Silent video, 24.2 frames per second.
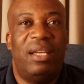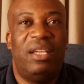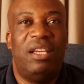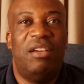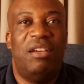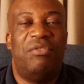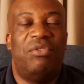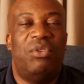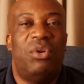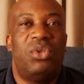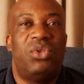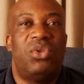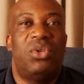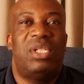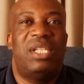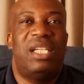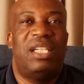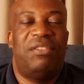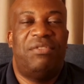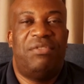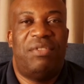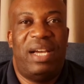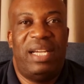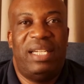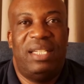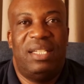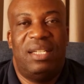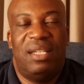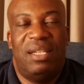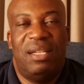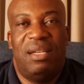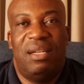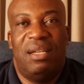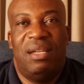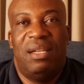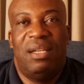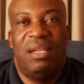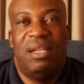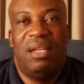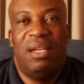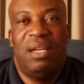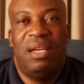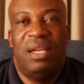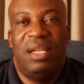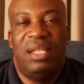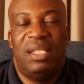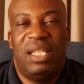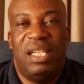you have also certified.
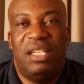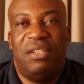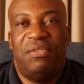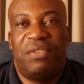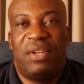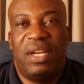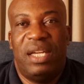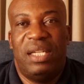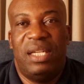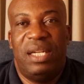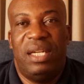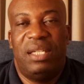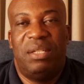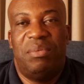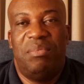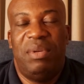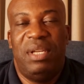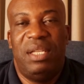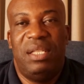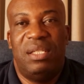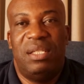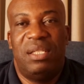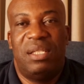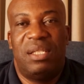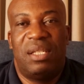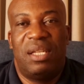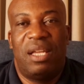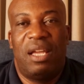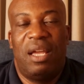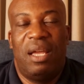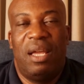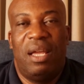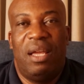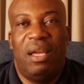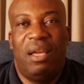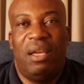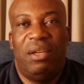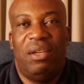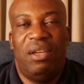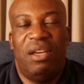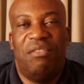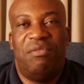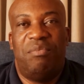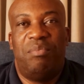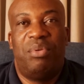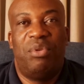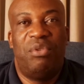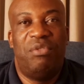Certification, it means you
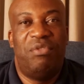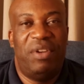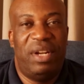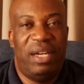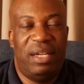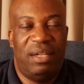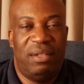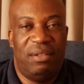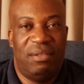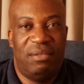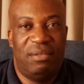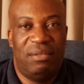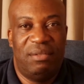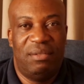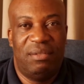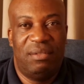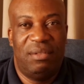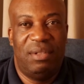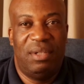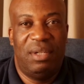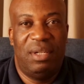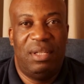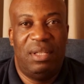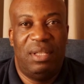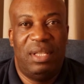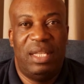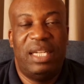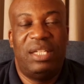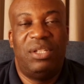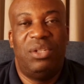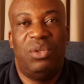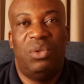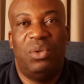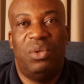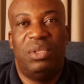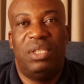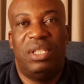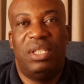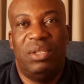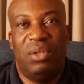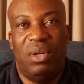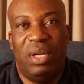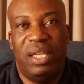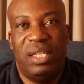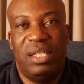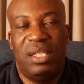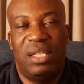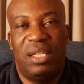have proven that you know the
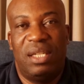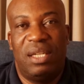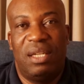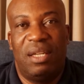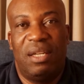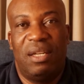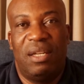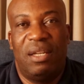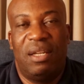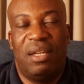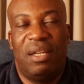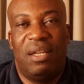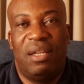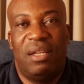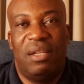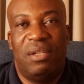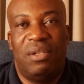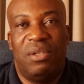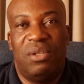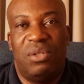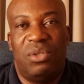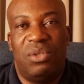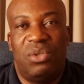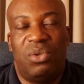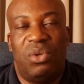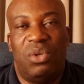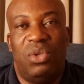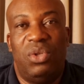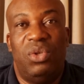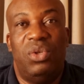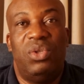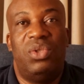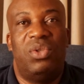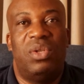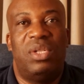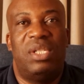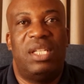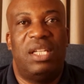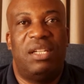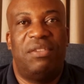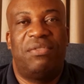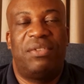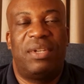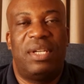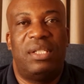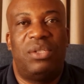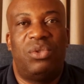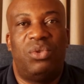knowledge. So you use those
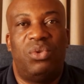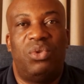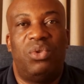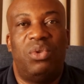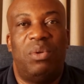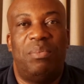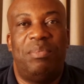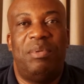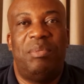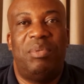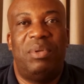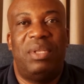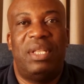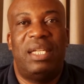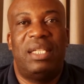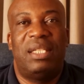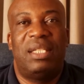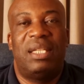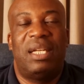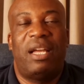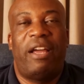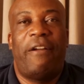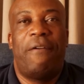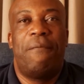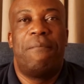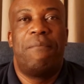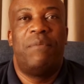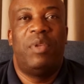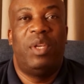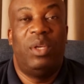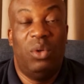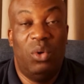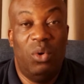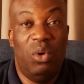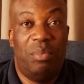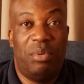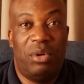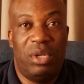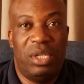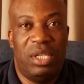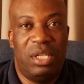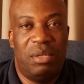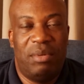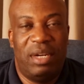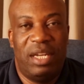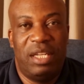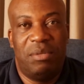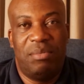certificates to show people that you know
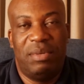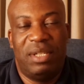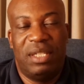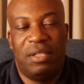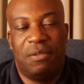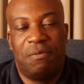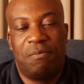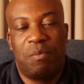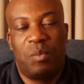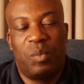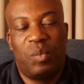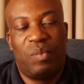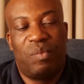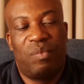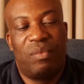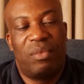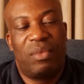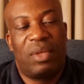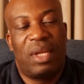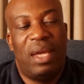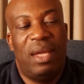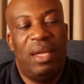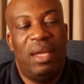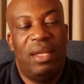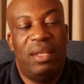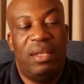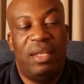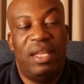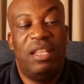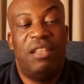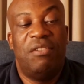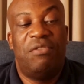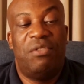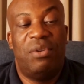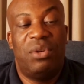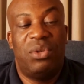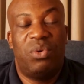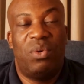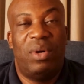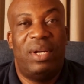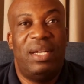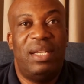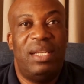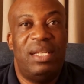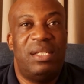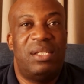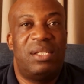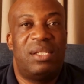project management. Then the 4th
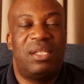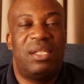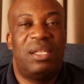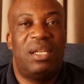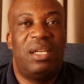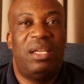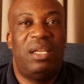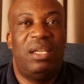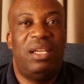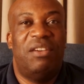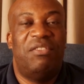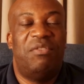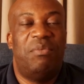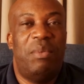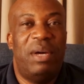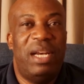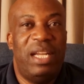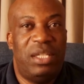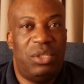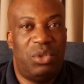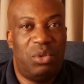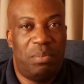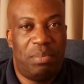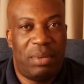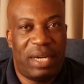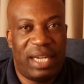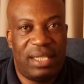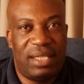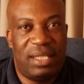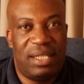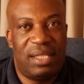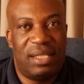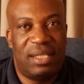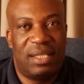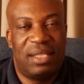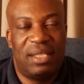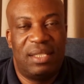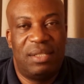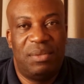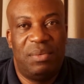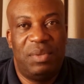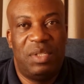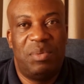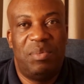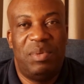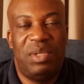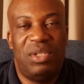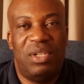one is you have managed to practice,
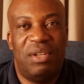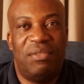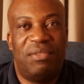which means you